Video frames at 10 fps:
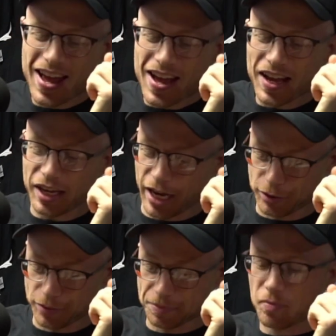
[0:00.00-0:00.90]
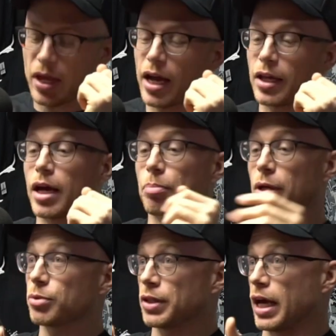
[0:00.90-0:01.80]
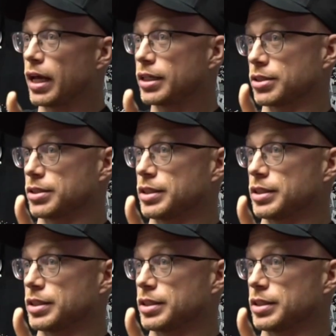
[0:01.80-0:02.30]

Yeah. People in the 80s could sing.